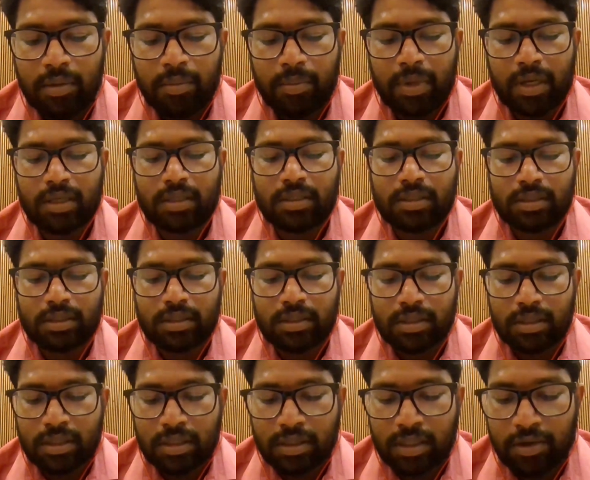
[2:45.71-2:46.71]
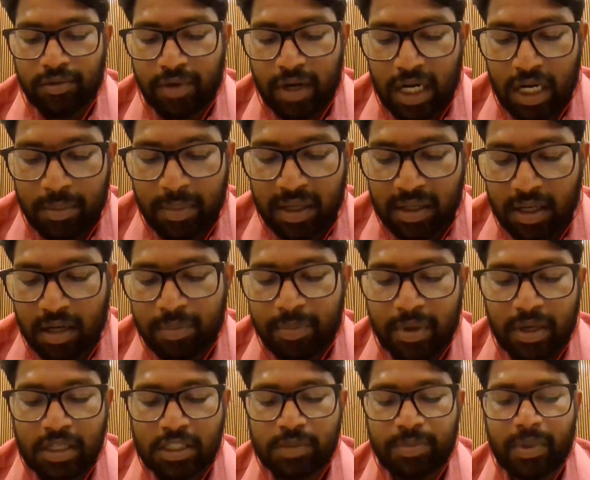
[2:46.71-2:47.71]
But the fundamental
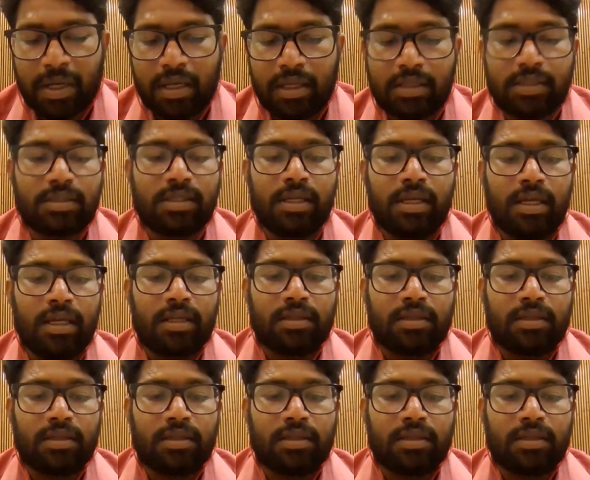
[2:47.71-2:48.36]
principle is